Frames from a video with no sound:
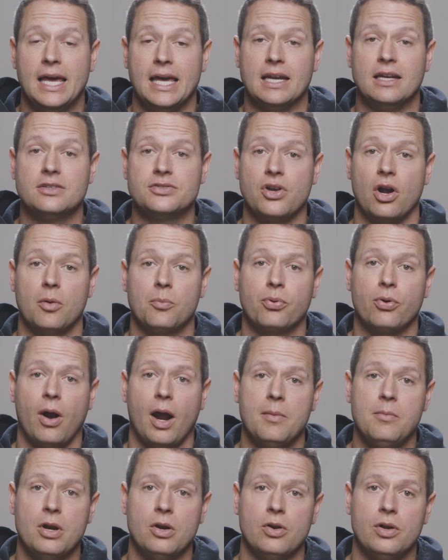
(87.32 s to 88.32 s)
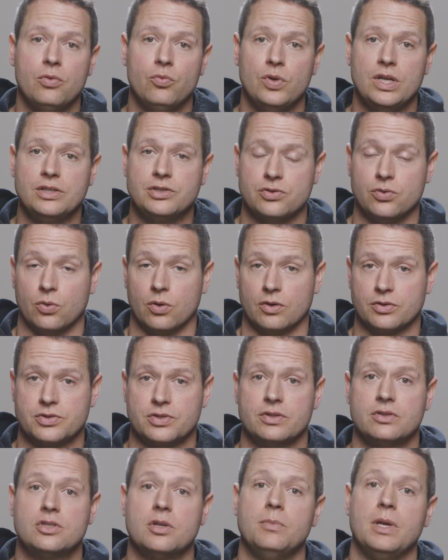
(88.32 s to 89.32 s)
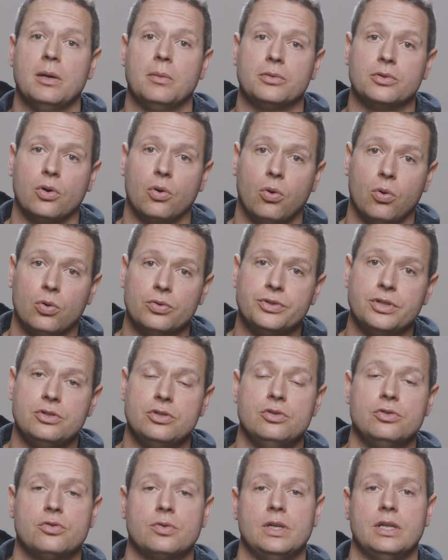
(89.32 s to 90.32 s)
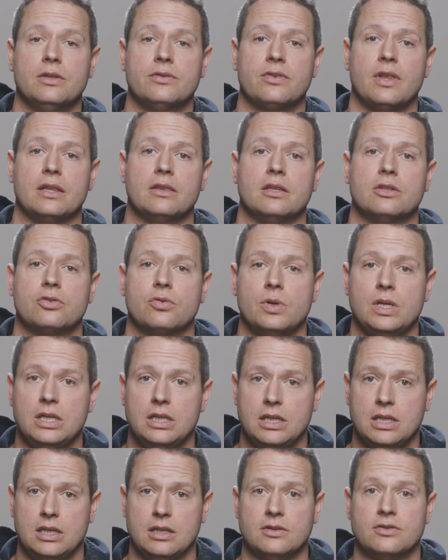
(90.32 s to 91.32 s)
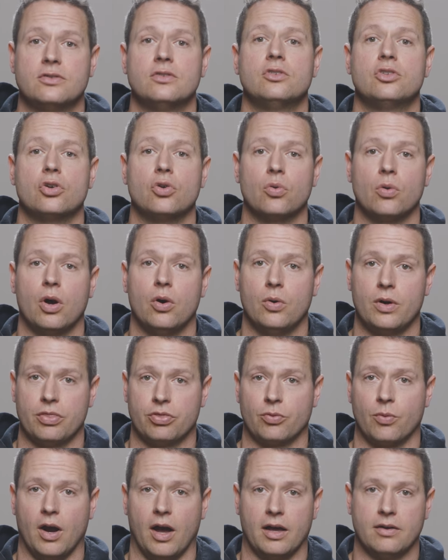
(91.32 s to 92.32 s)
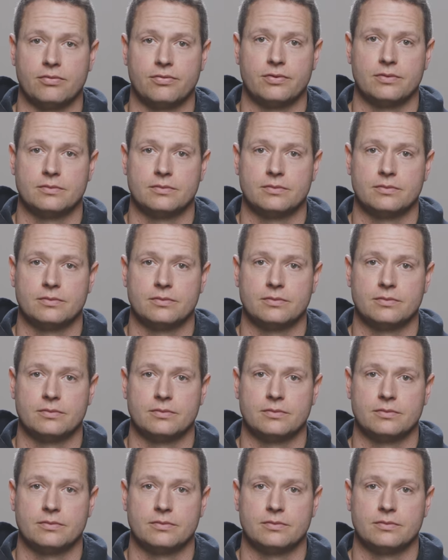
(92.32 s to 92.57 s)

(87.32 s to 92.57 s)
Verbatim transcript: It is our primary resource to be able to hold the nutrients that the tree needs to grow and thrive.